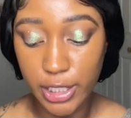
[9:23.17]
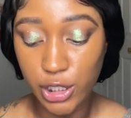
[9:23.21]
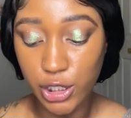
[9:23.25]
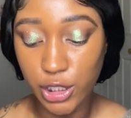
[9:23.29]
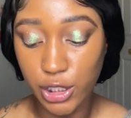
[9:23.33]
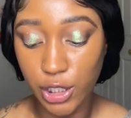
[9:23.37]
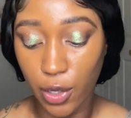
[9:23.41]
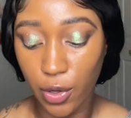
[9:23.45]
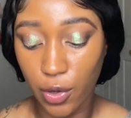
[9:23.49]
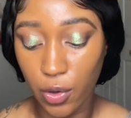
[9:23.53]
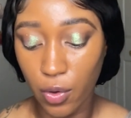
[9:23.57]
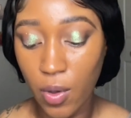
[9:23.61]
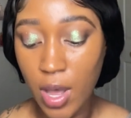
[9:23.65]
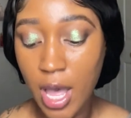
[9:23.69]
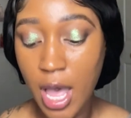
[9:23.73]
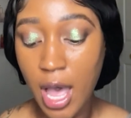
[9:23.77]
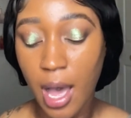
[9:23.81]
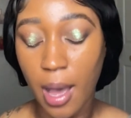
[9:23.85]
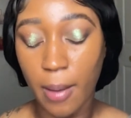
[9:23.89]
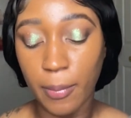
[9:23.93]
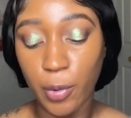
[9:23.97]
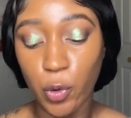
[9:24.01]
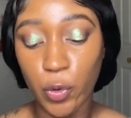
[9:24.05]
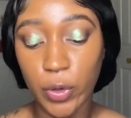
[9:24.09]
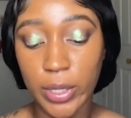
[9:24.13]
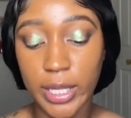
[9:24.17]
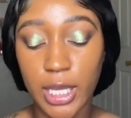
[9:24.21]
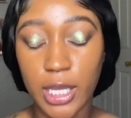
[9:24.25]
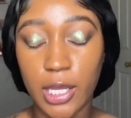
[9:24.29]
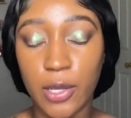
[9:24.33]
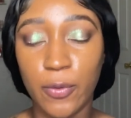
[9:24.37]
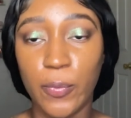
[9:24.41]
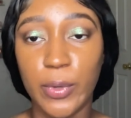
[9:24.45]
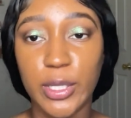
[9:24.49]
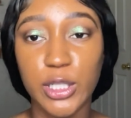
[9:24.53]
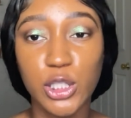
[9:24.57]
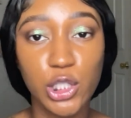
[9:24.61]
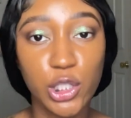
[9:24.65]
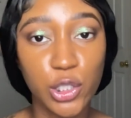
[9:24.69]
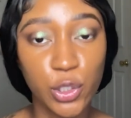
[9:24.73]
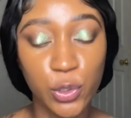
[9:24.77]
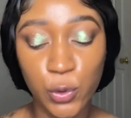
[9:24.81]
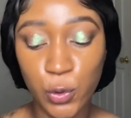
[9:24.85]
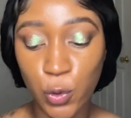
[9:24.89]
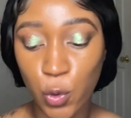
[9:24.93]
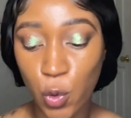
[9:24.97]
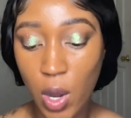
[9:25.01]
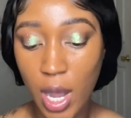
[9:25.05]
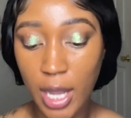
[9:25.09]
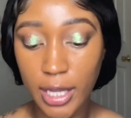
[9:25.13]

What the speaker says: So I'm going in with 2.